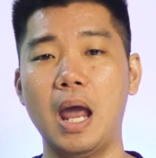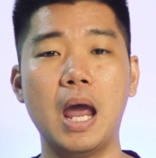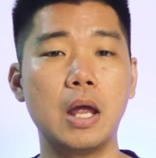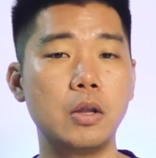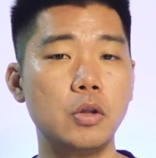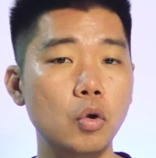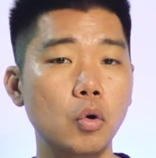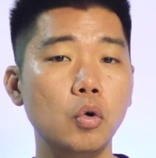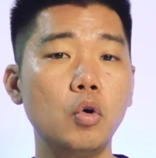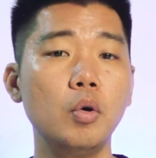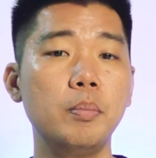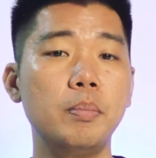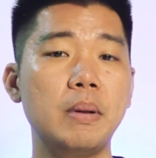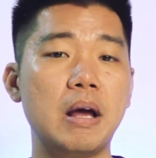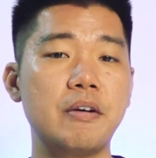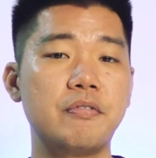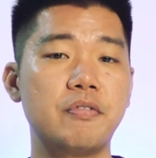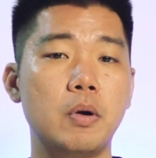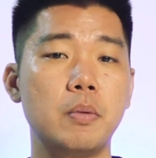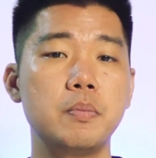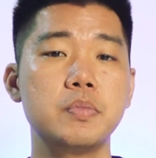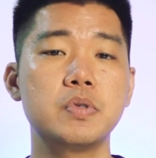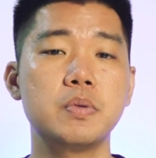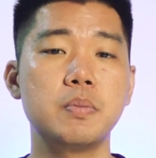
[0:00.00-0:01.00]
And no-code
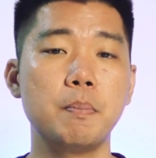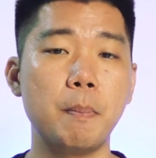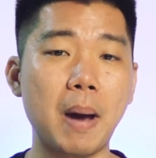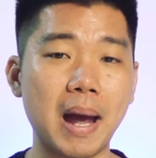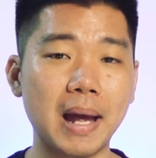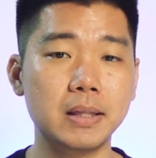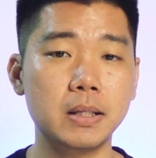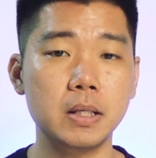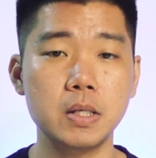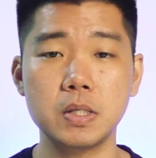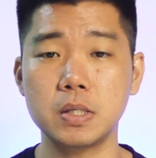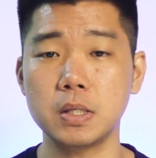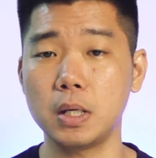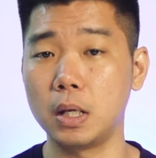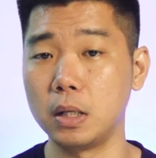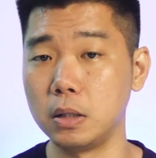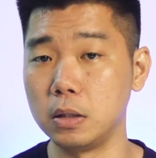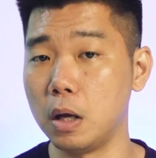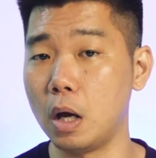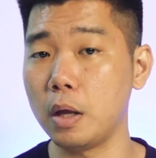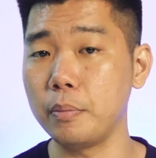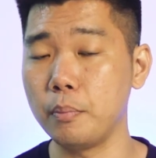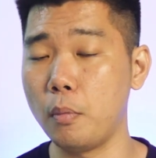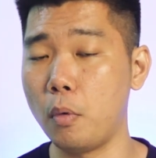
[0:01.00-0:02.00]
platforms matters a
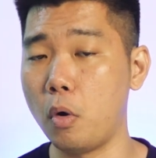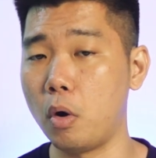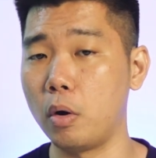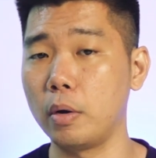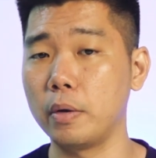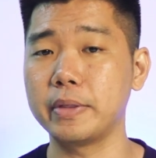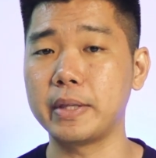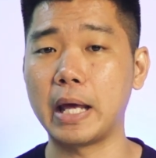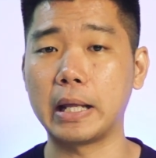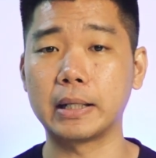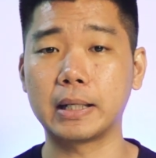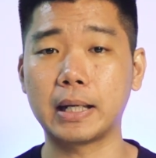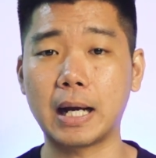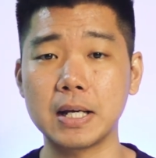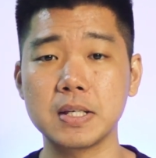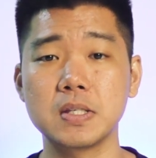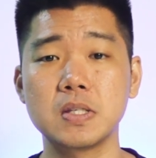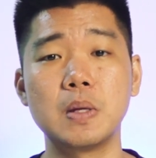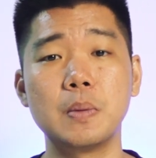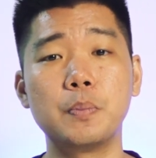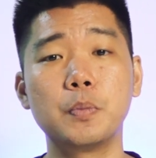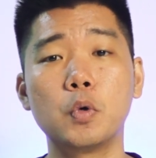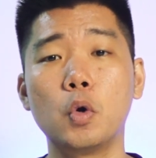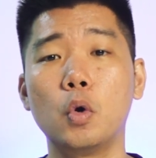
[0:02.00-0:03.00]
lot more than
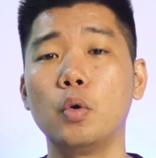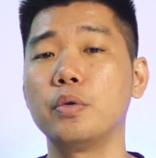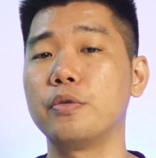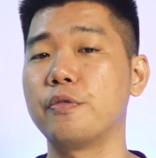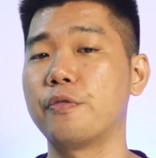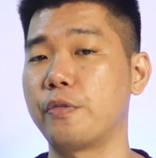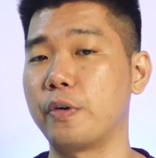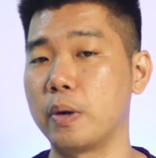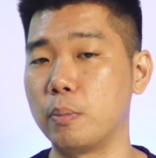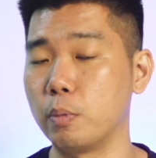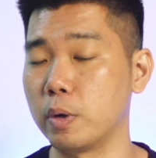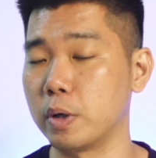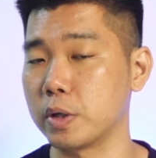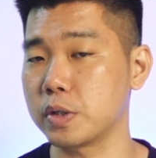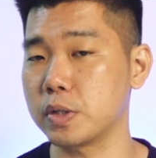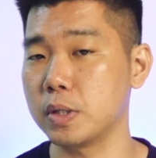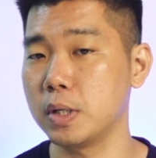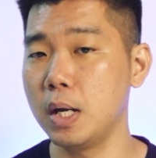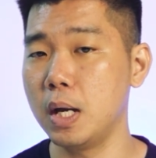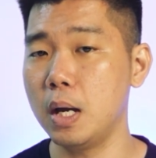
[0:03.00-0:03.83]
custom code frameworks